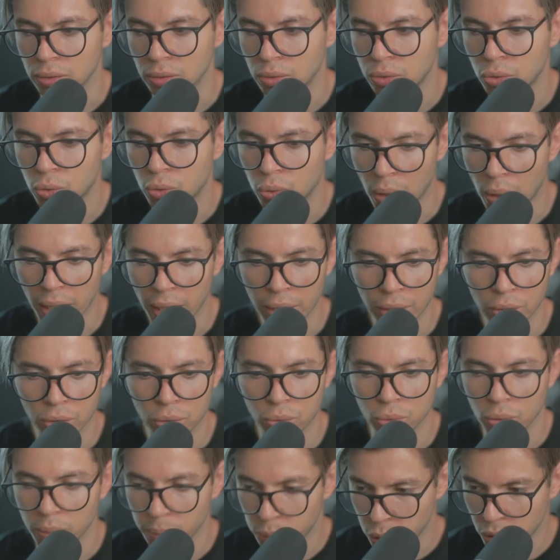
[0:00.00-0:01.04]
trying
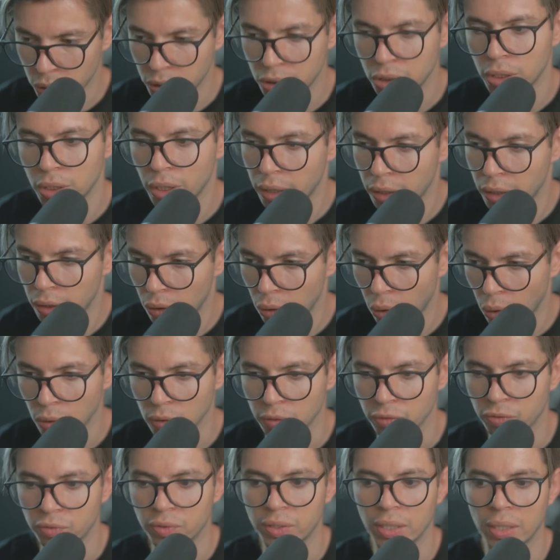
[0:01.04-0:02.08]
to appreciate all
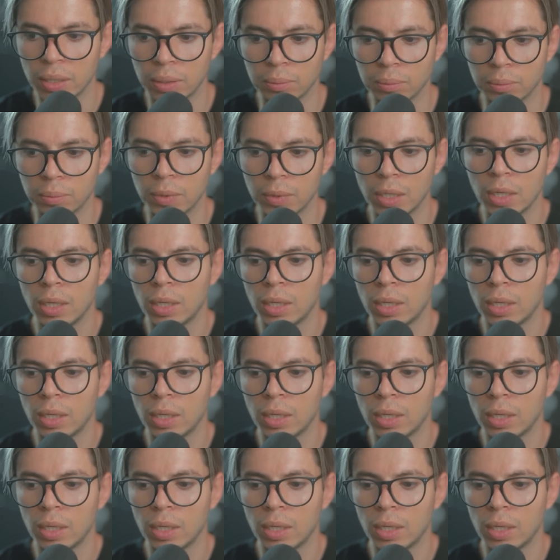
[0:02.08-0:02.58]
of them